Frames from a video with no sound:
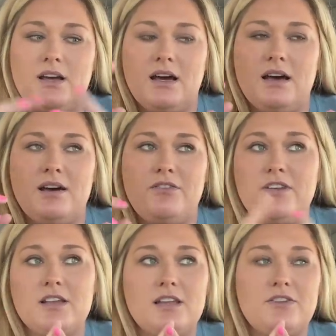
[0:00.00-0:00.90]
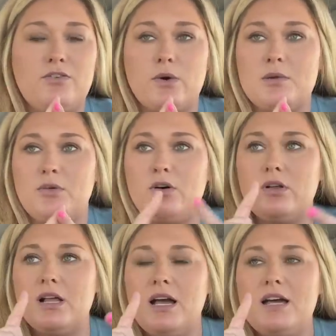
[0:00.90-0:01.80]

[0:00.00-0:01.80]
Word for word: uh, fairly affordable.